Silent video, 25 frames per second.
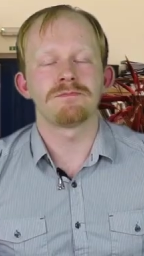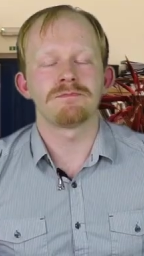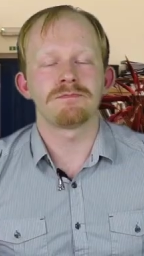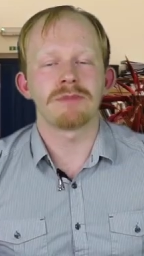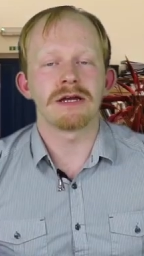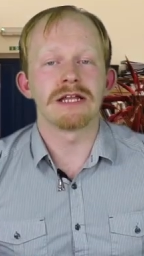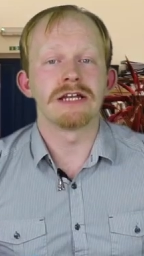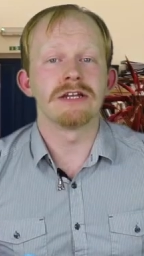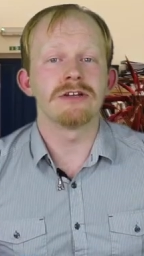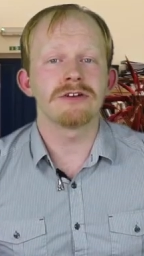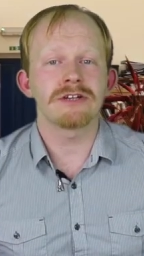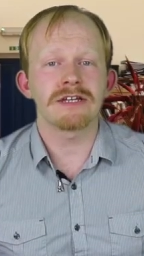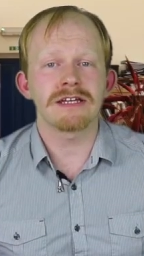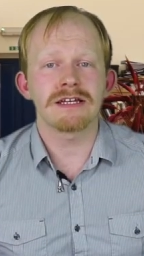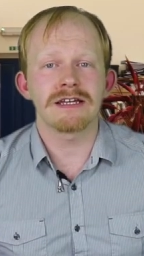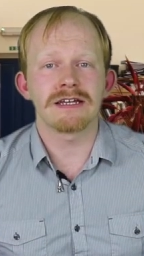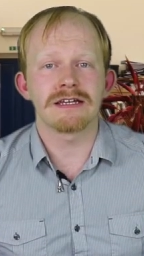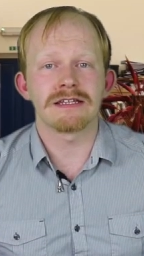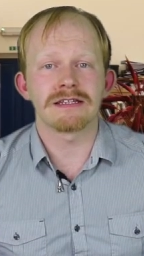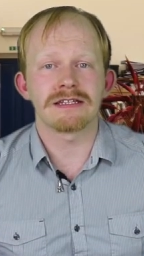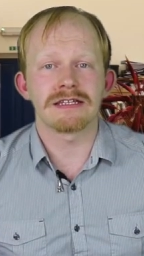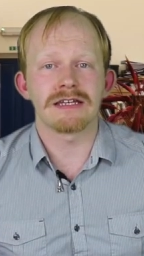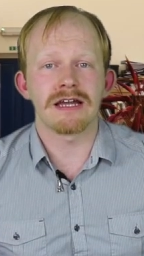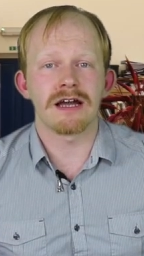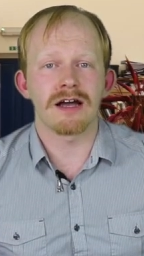By looking
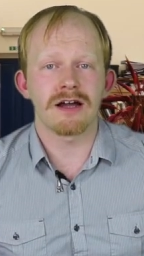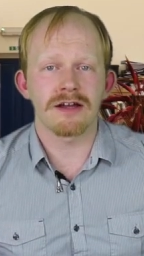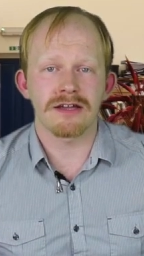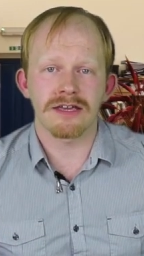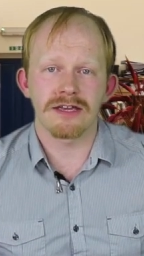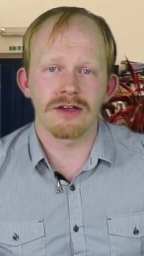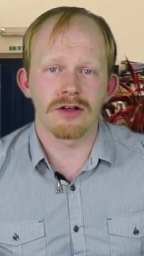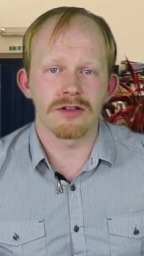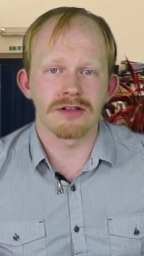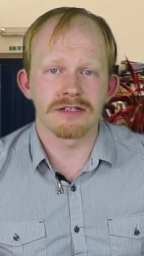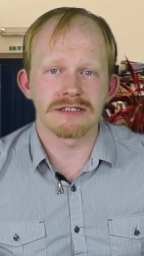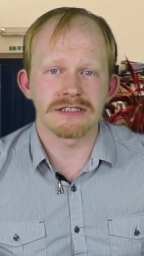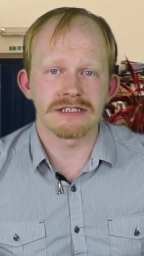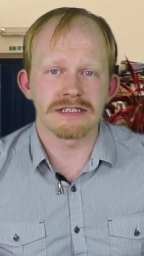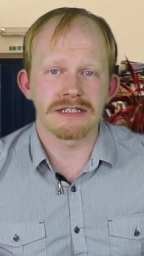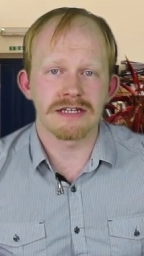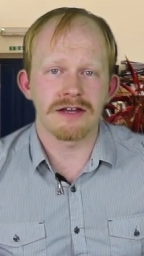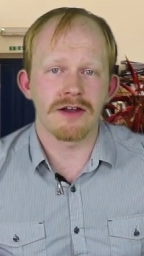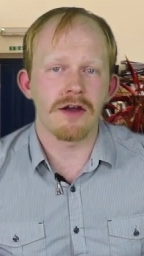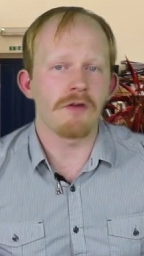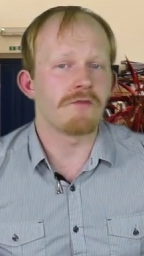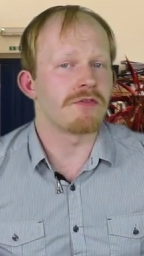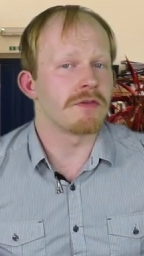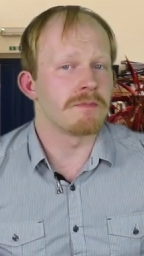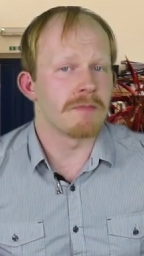at the archaeology
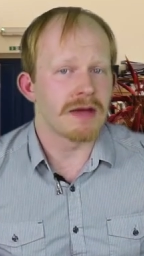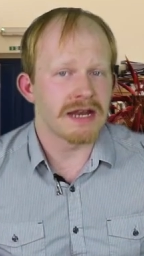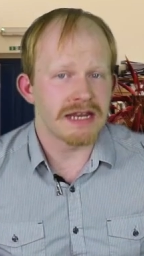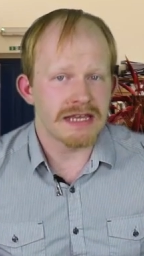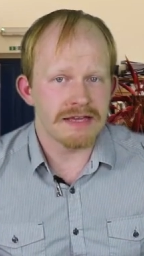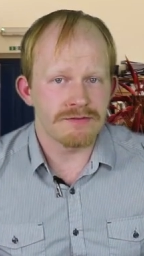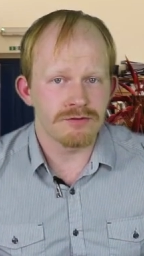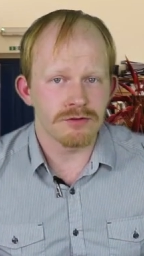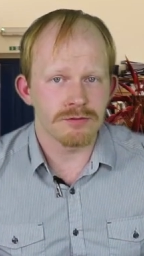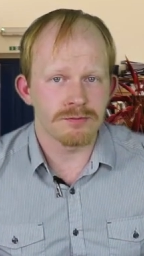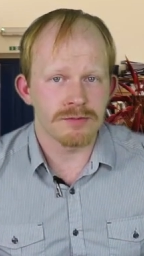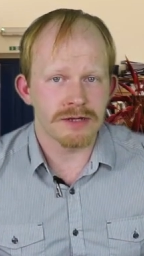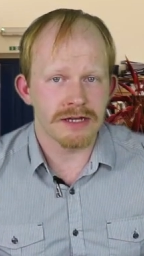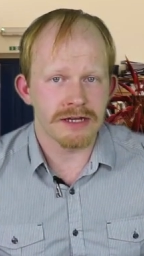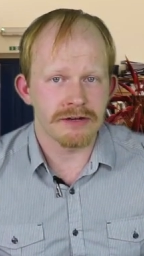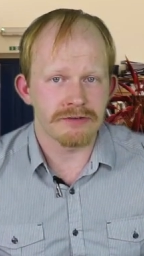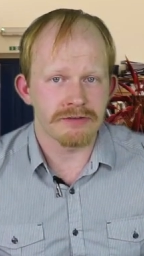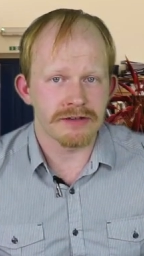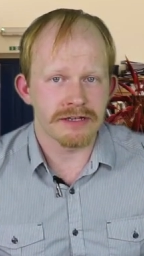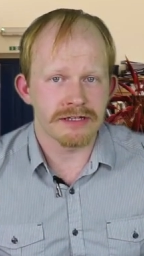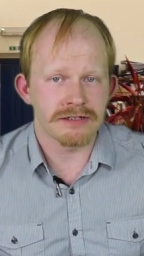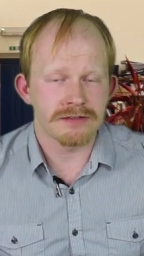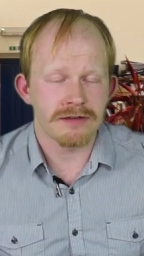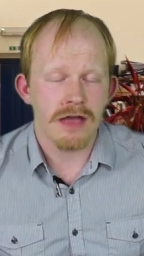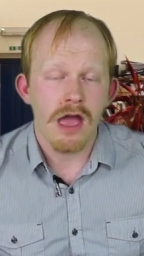of the medieval
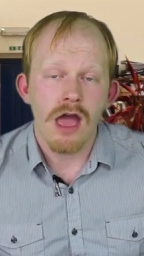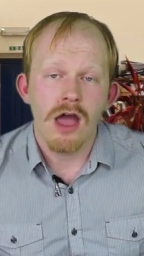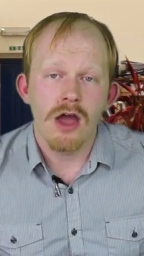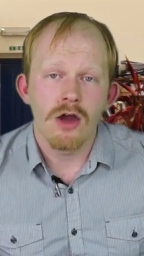period,